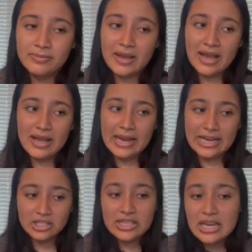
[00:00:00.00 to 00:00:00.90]
I
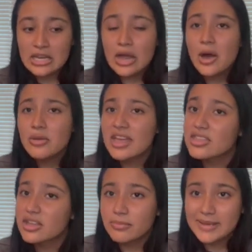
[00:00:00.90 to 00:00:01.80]
actually didn't know that
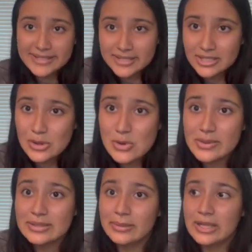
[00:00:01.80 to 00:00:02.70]
the business school
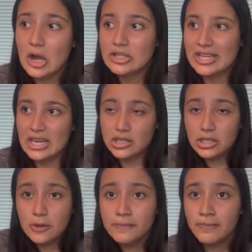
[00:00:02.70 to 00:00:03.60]
was really hard to get into.